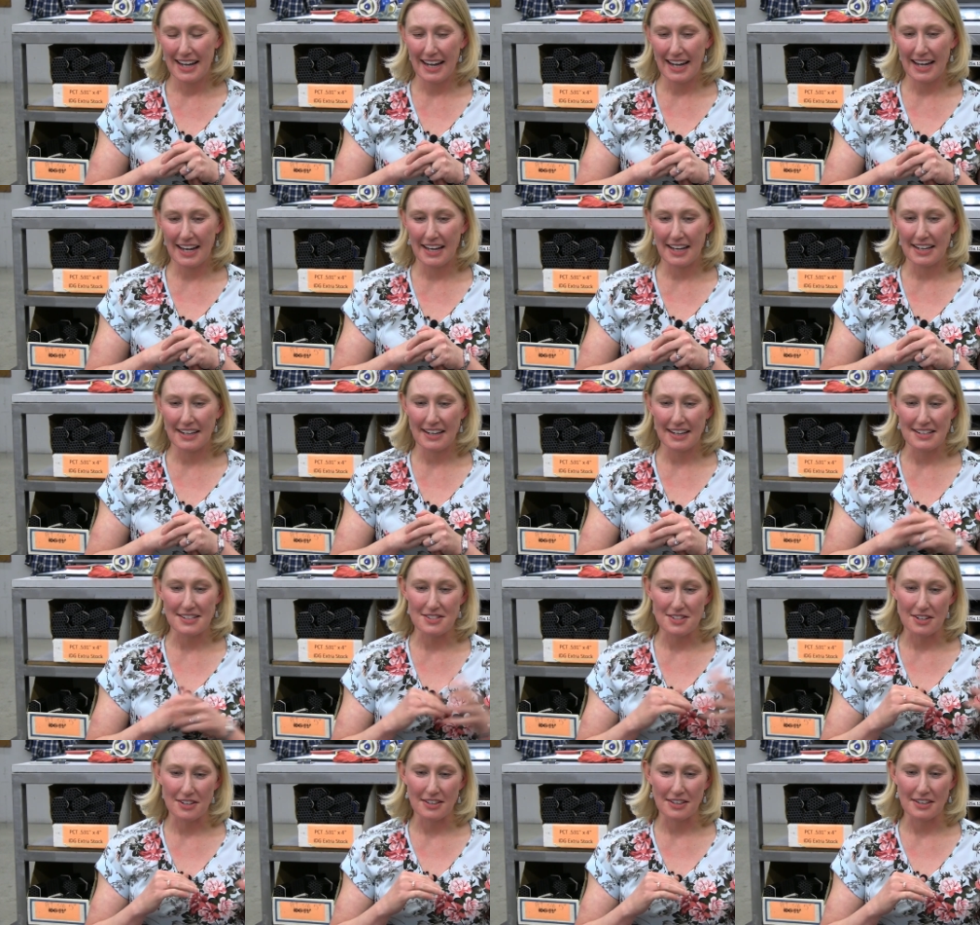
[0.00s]
and I
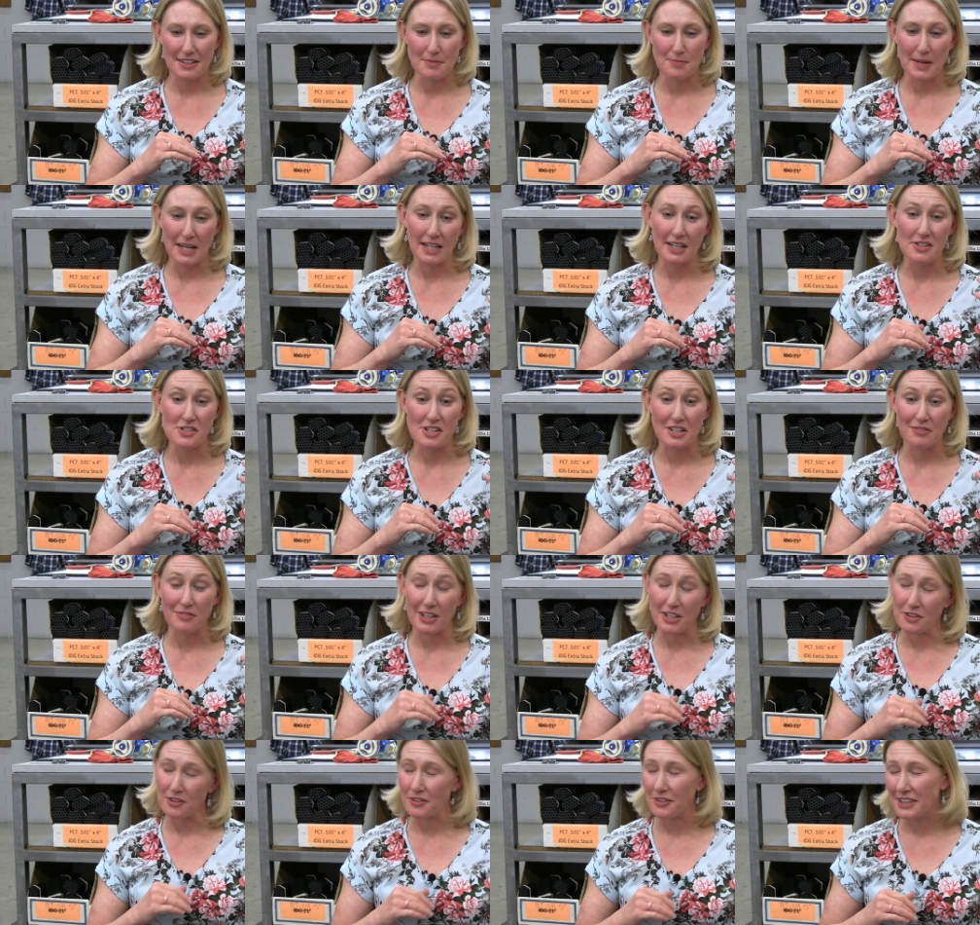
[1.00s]
started managing
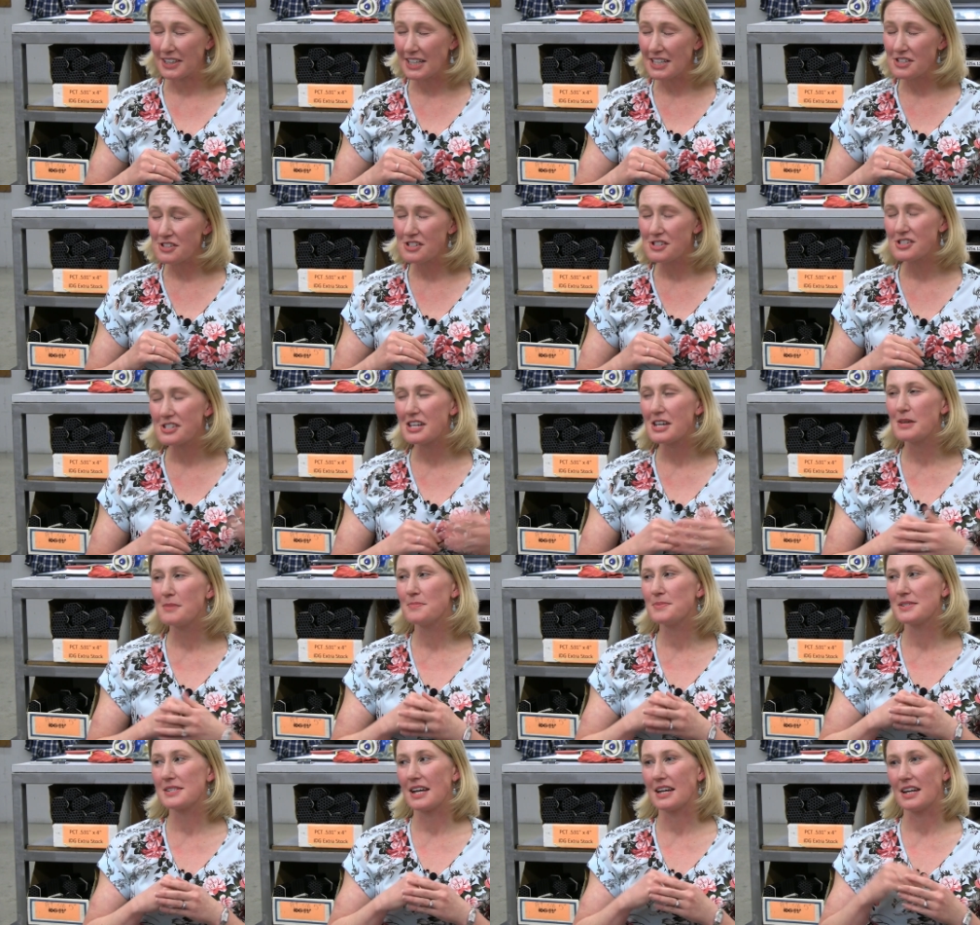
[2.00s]
vendor
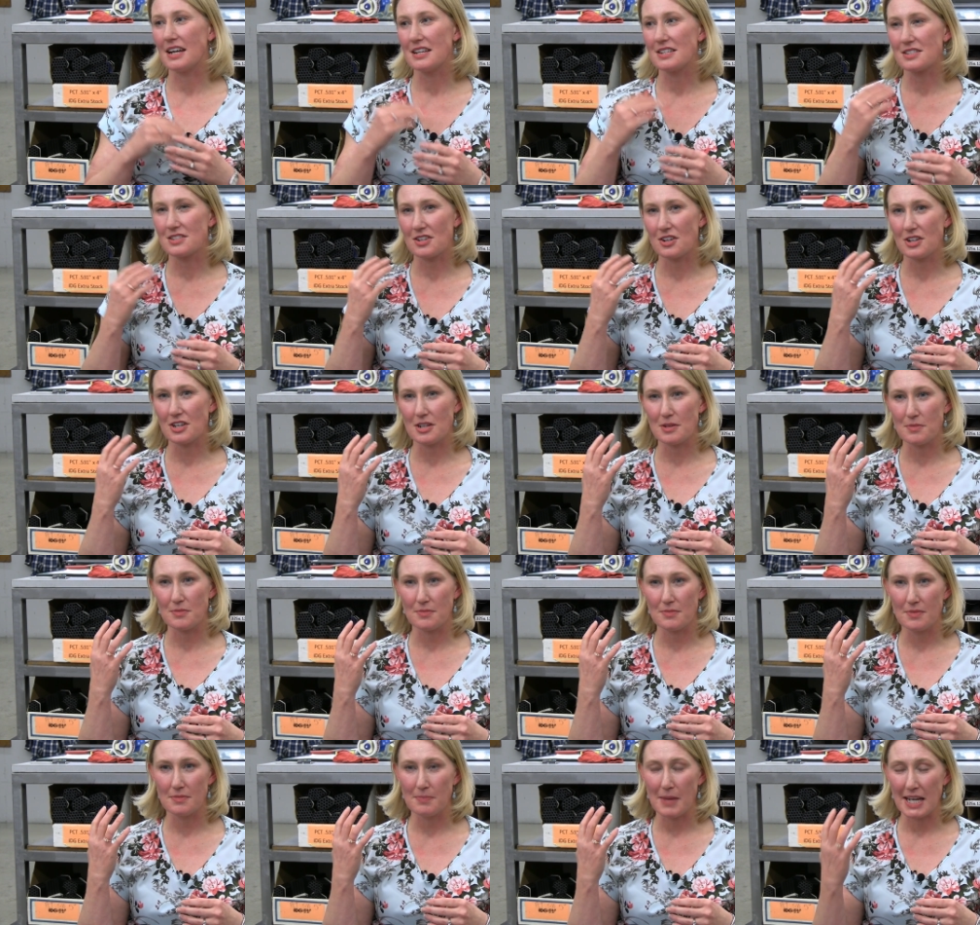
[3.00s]
relationships, and I started
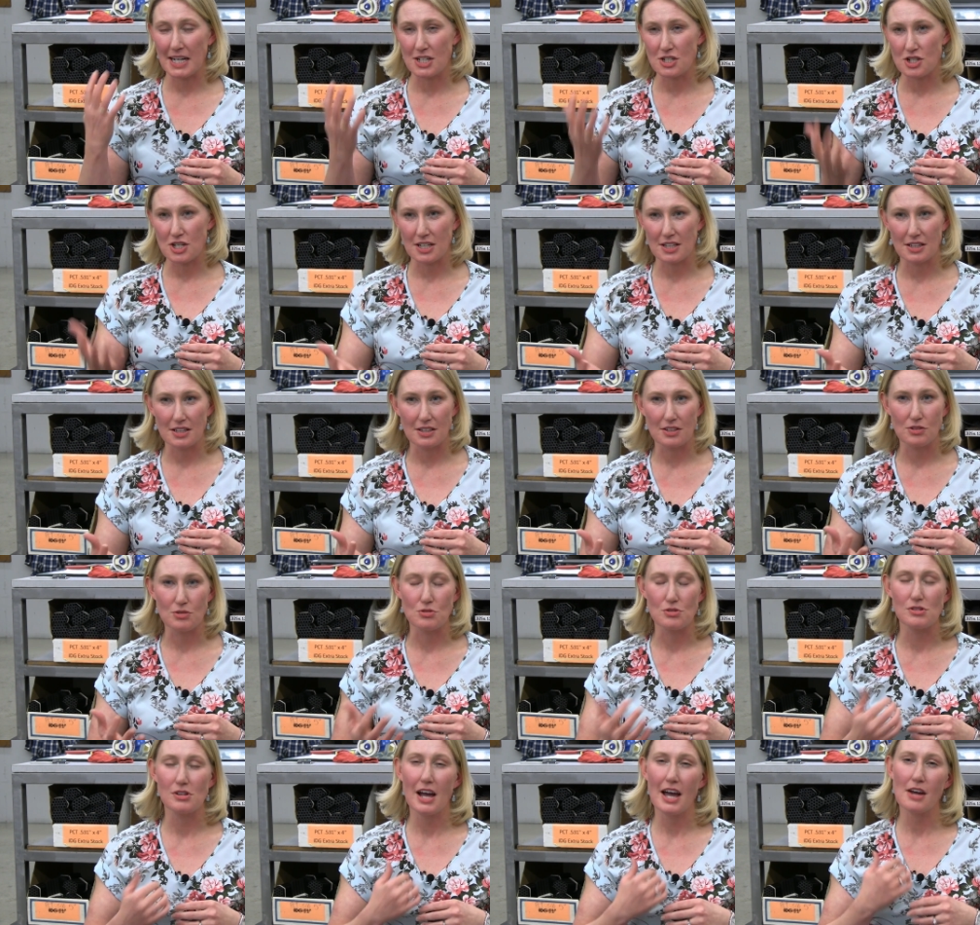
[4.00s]
managing the
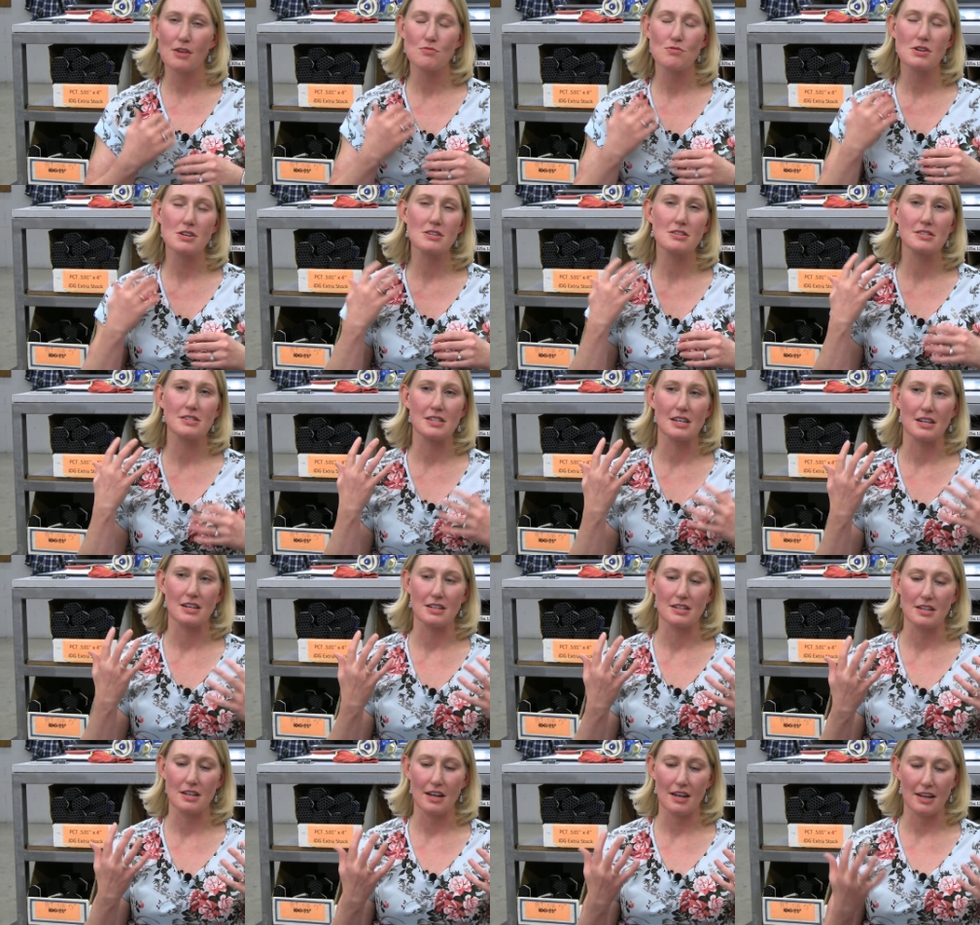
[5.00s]
Google AdWords,
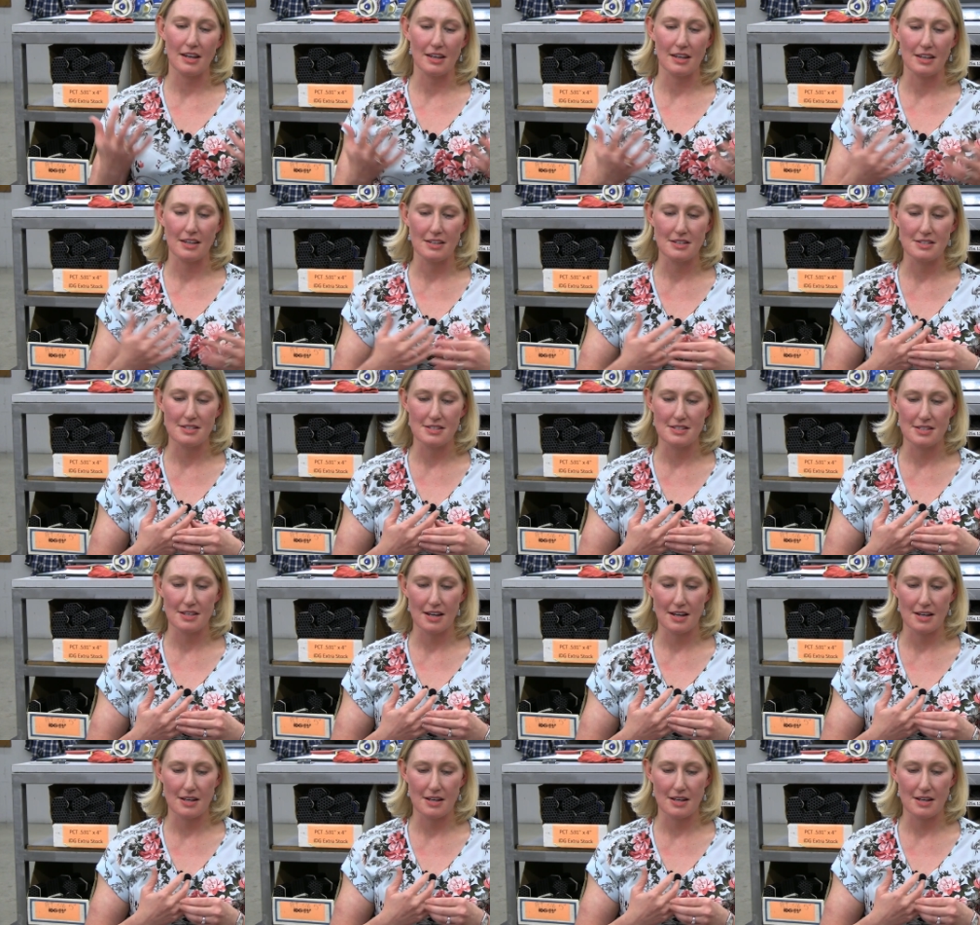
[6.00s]
and